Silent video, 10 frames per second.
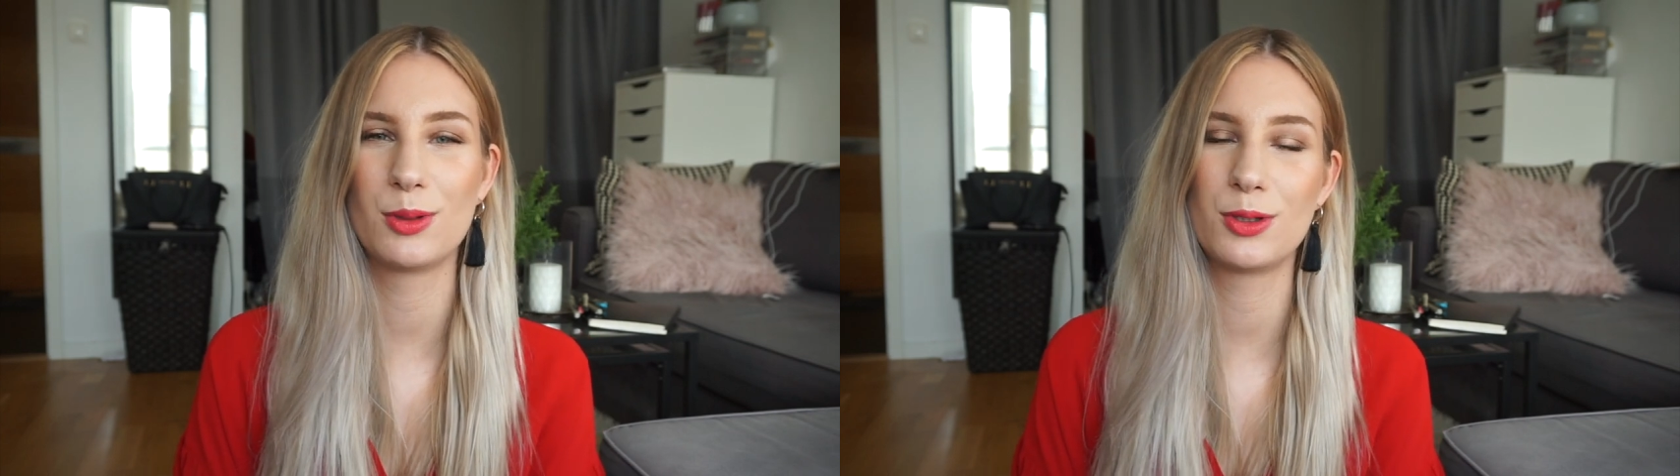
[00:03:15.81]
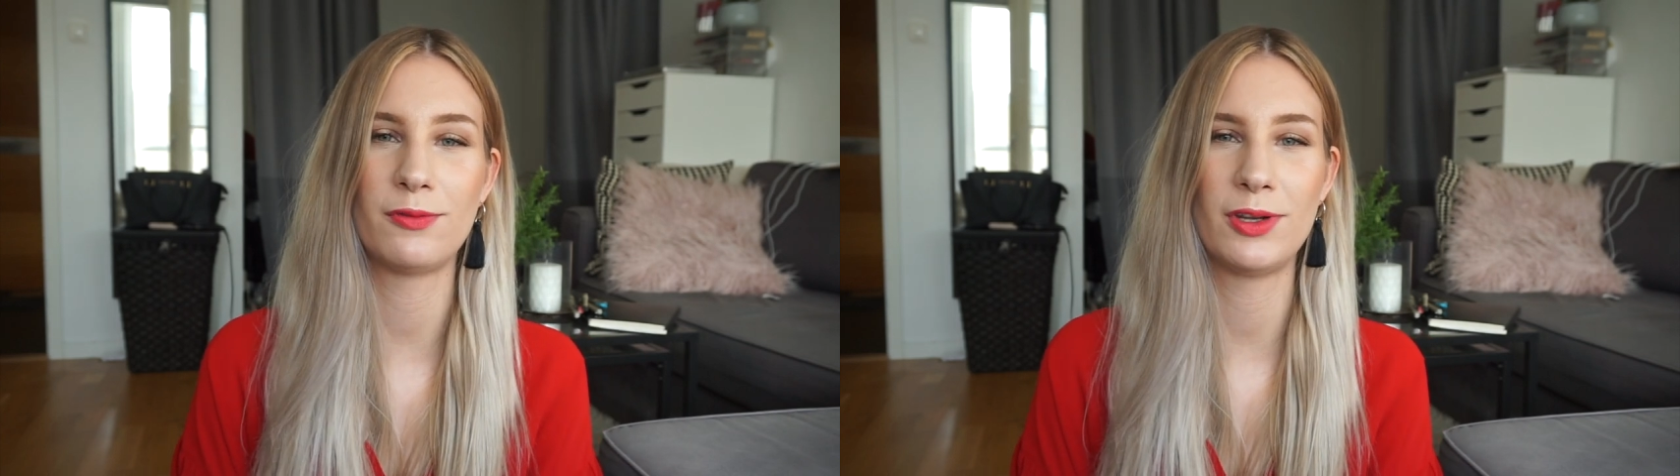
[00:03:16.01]

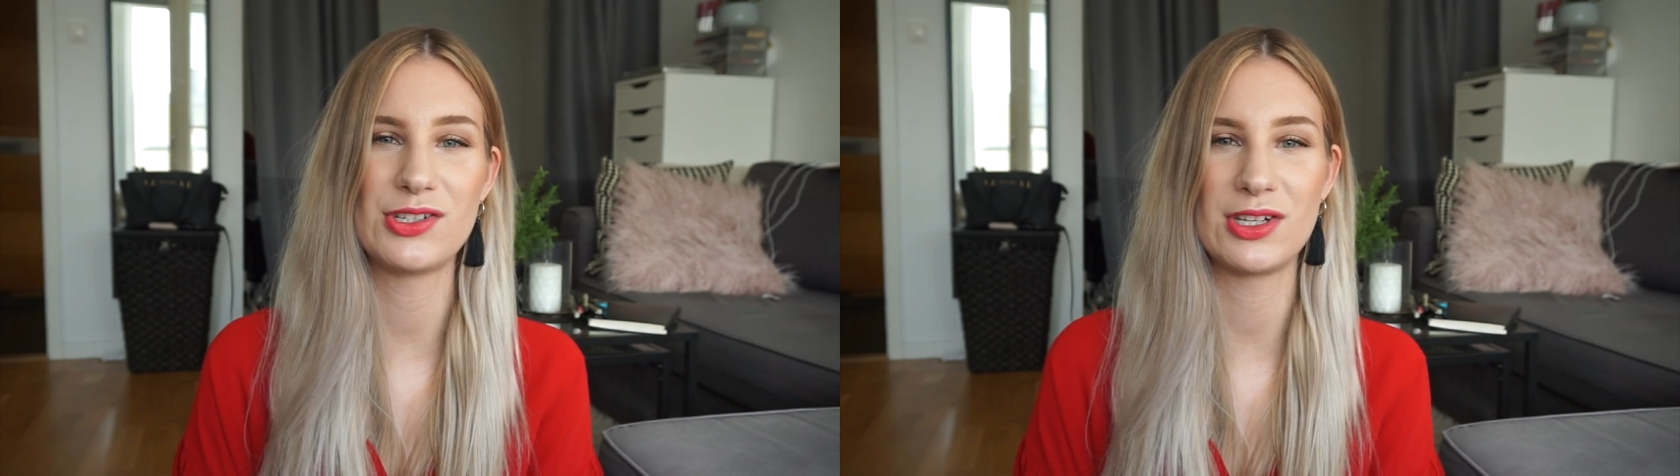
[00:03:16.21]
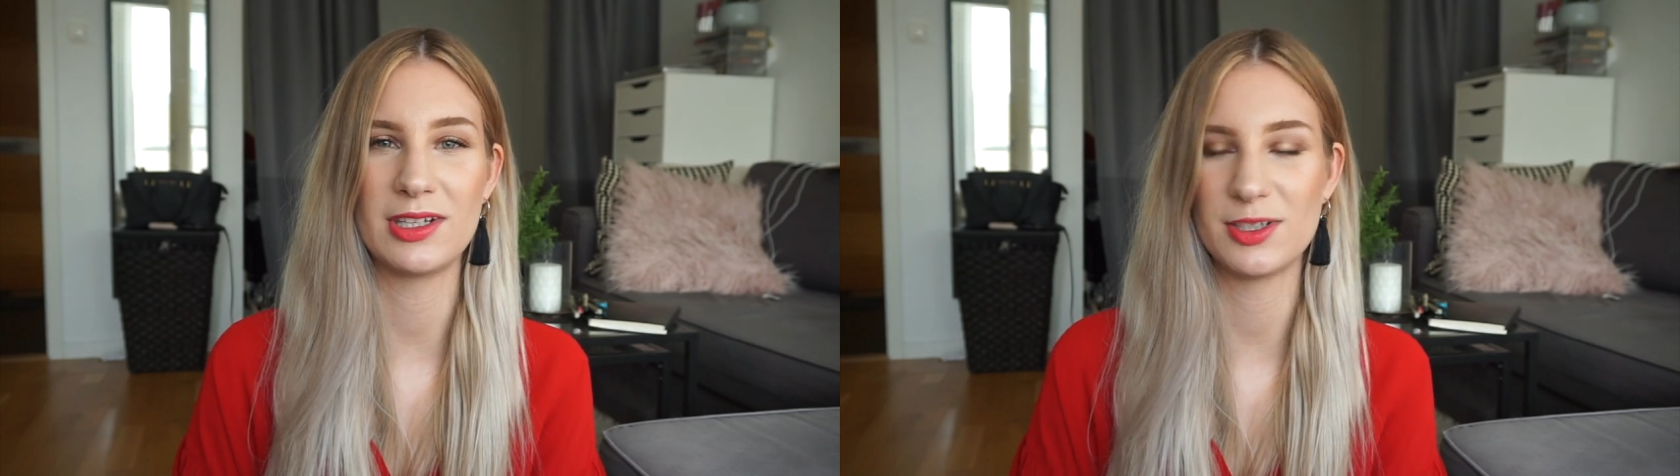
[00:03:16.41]
want to
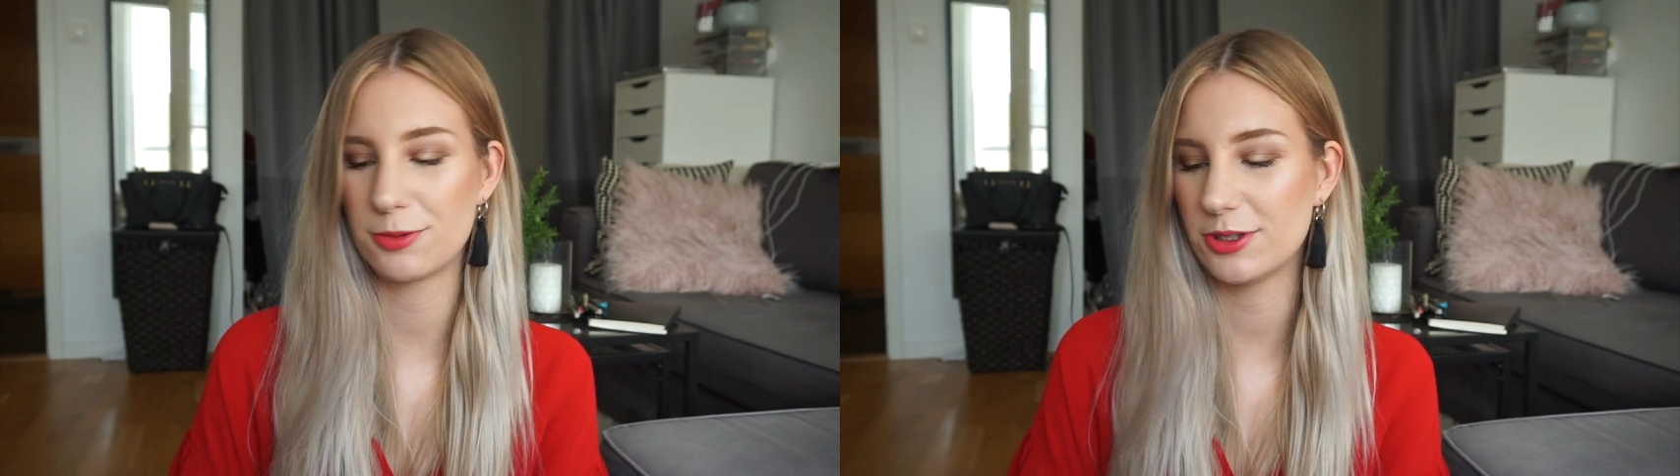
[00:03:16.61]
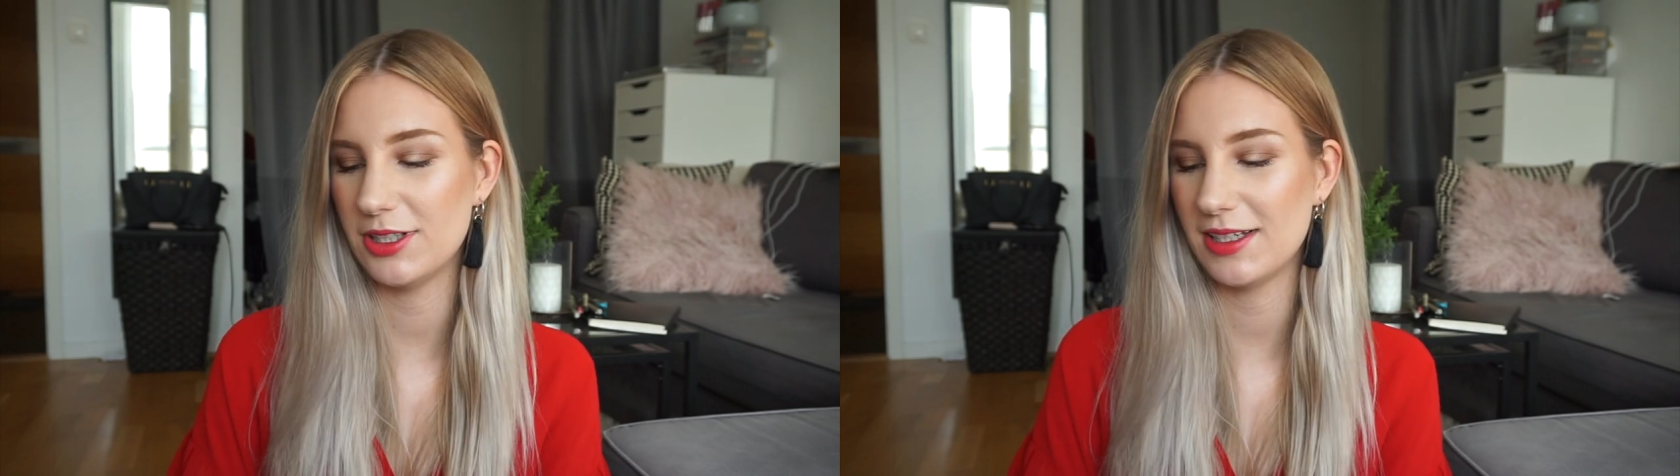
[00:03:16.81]
finish in this
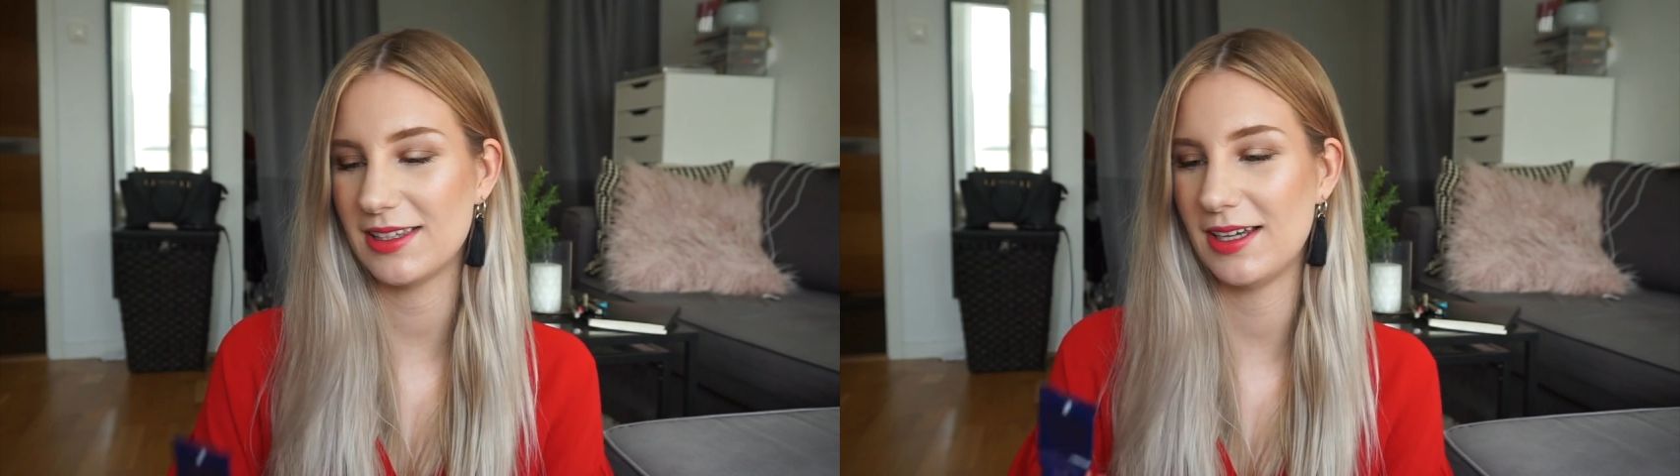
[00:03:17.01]
project,